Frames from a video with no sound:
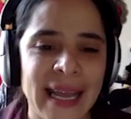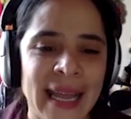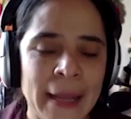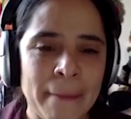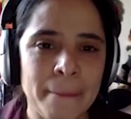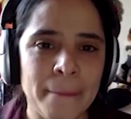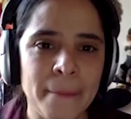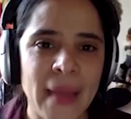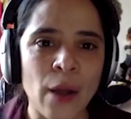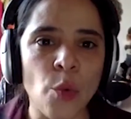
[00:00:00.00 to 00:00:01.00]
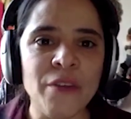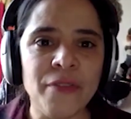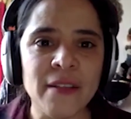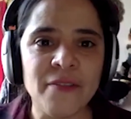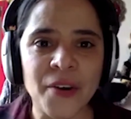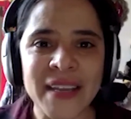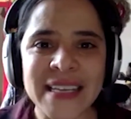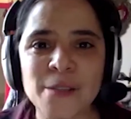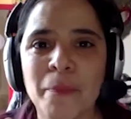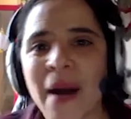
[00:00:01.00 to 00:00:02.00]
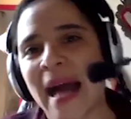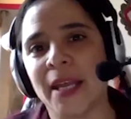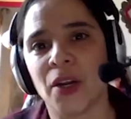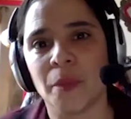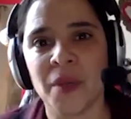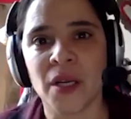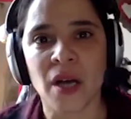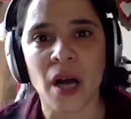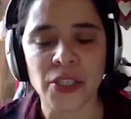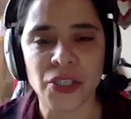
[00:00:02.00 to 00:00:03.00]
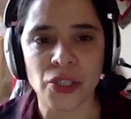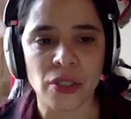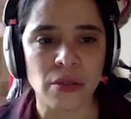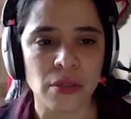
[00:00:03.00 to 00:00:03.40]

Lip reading: And we feel very inspired because